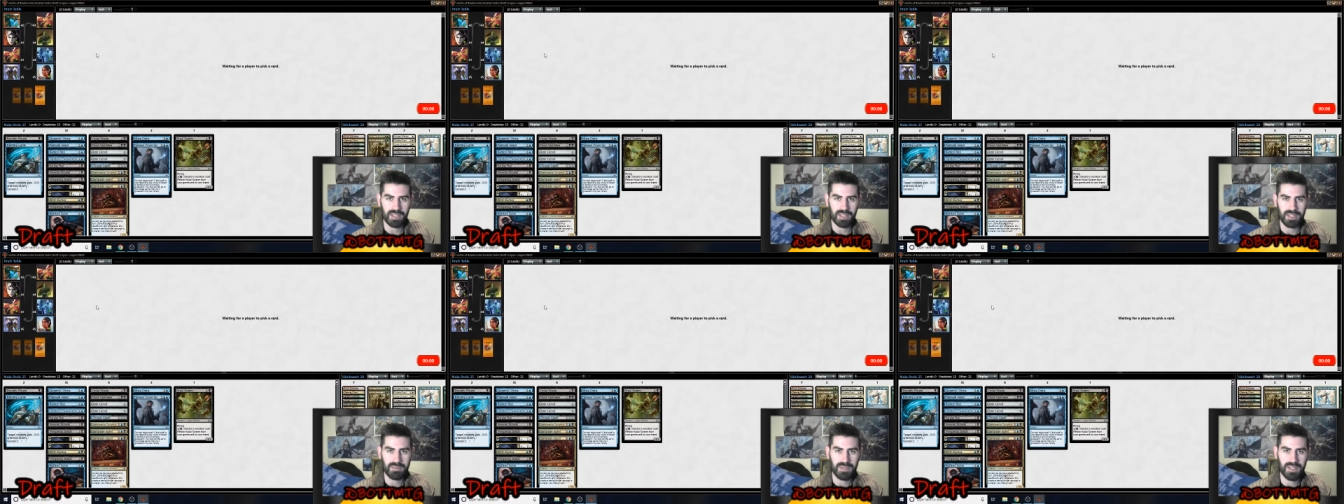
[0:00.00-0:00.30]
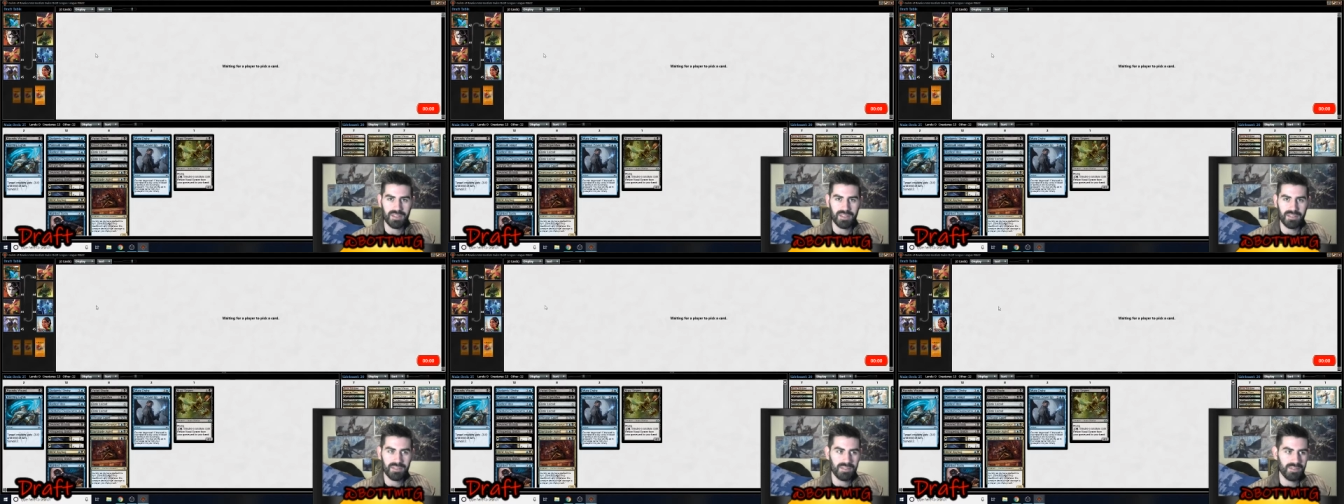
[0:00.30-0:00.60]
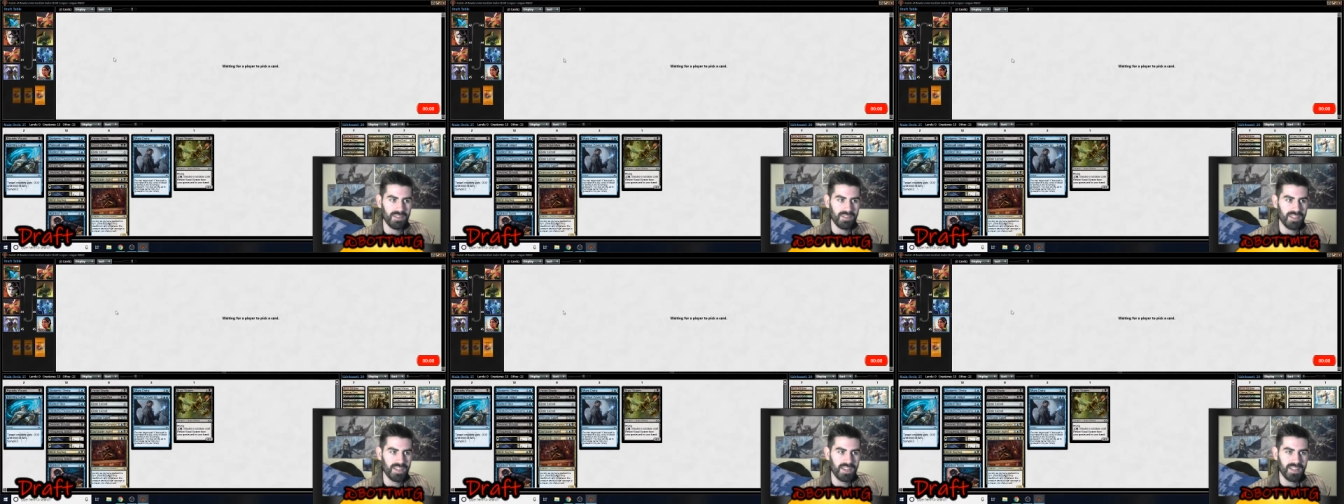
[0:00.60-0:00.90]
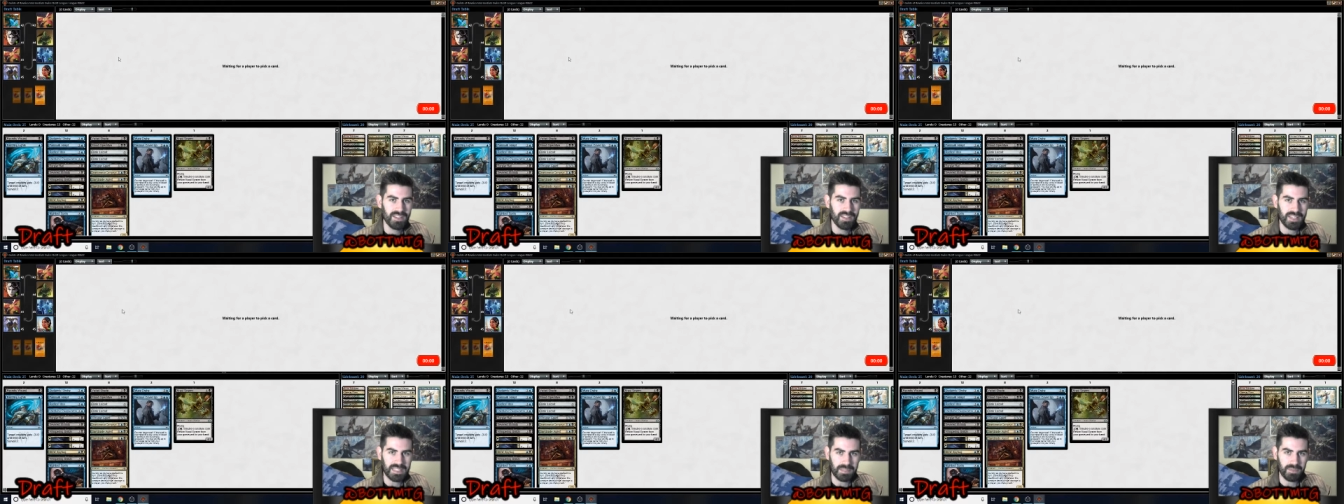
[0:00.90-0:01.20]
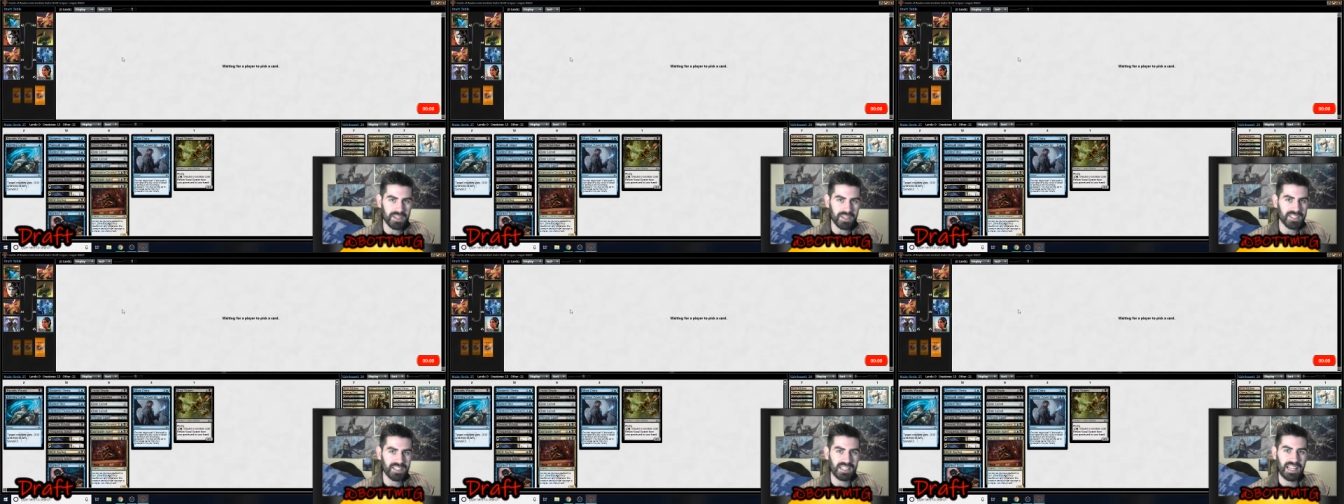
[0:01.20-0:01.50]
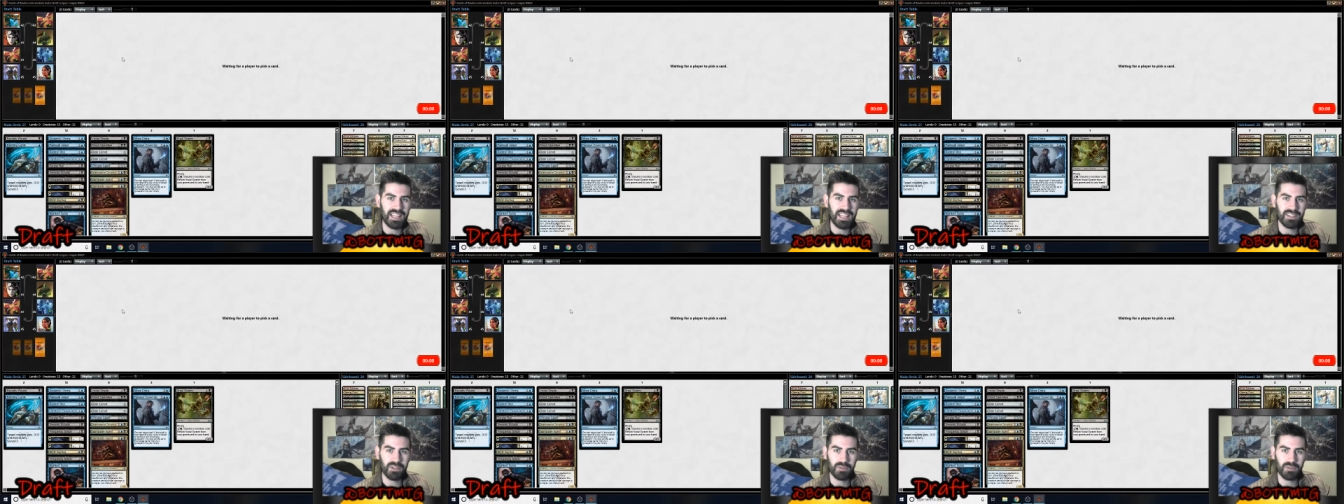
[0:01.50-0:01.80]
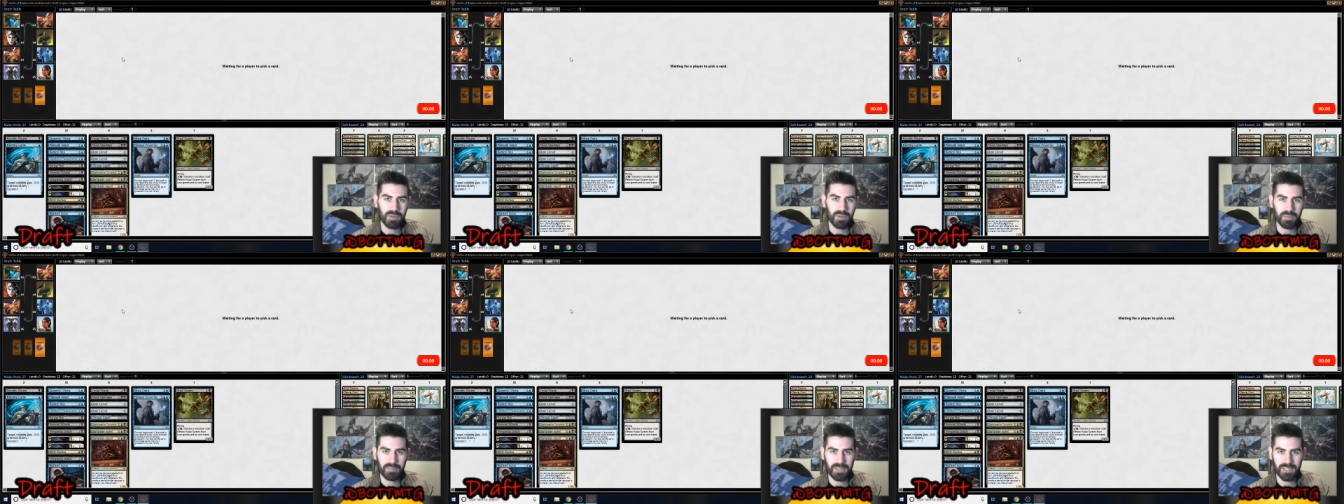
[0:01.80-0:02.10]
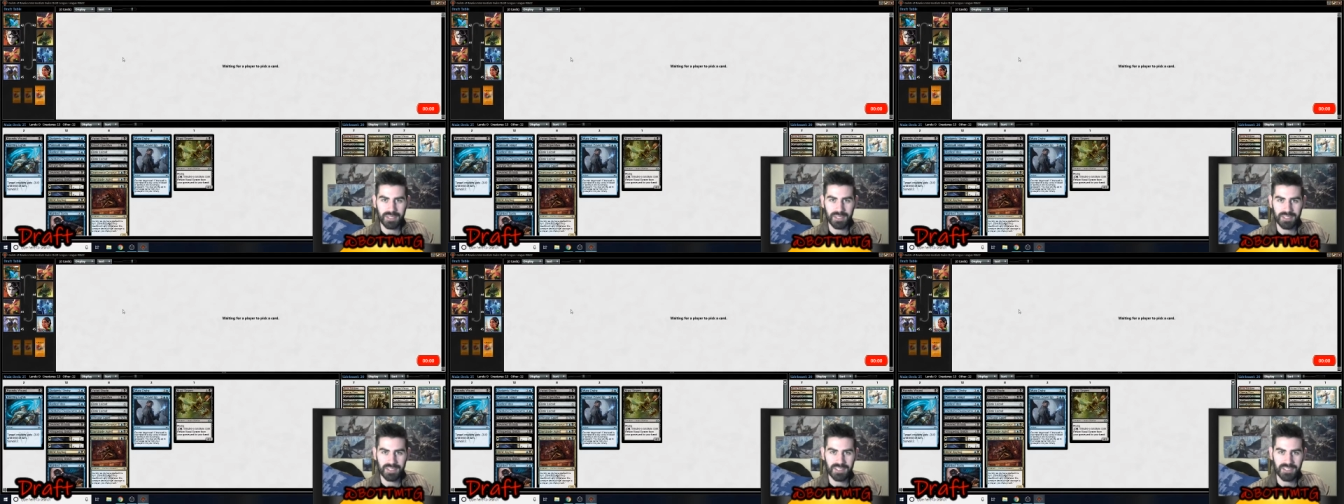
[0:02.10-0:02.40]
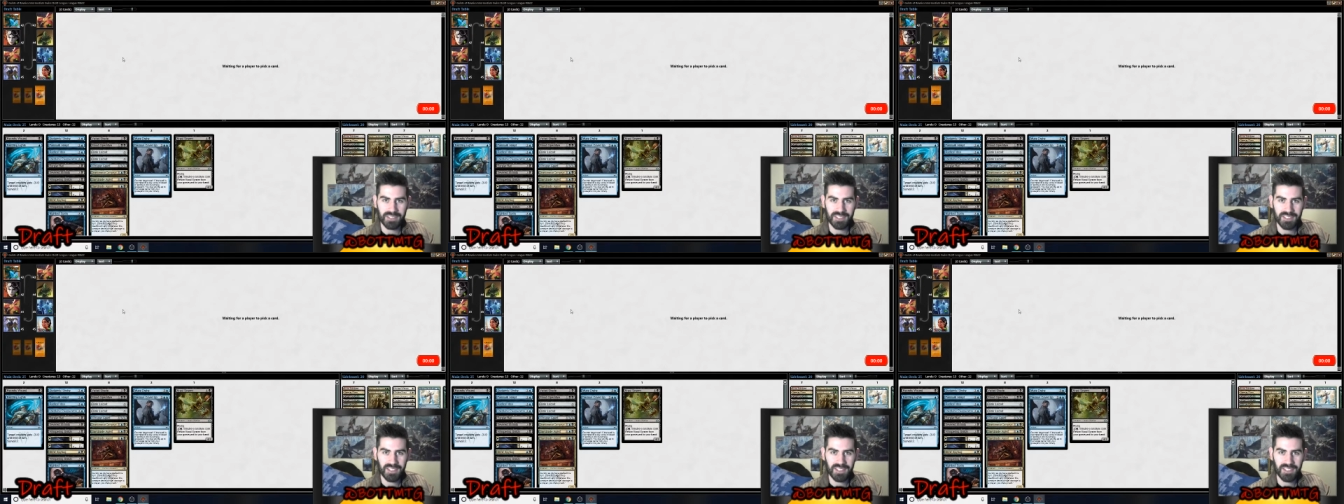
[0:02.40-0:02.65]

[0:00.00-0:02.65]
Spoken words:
I mean, take the basic land over it because